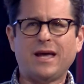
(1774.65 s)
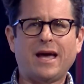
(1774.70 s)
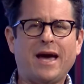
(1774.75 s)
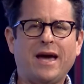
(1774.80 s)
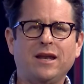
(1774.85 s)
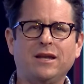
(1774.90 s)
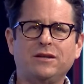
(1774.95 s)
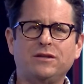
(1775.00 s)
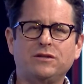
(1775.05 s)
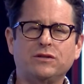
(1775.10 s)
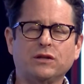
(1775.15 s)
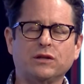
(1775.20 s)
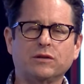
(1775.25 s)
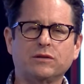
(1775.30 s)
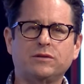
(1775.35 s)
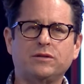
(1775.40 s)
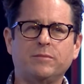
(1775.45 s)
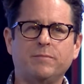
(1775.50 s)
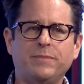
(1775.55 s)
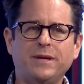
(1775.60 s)
and to
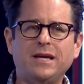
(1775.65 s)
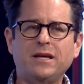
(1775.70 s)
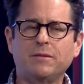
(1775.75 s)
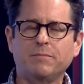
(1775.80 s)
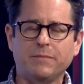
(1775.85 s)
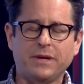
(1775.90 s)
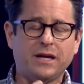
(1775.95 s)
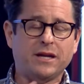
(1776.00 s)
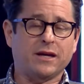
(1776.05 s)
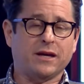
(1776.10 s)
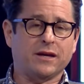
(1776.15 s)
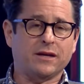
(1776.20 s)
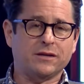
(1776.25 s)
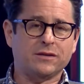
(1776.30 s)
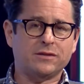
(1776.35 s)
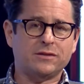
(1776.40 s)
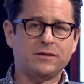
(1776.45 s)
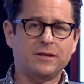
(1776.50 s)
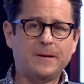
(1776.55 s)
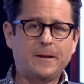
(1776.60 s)
to be in
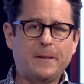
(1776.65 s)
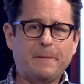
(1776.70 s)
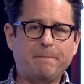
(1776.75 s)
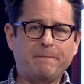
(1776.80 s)
meetings,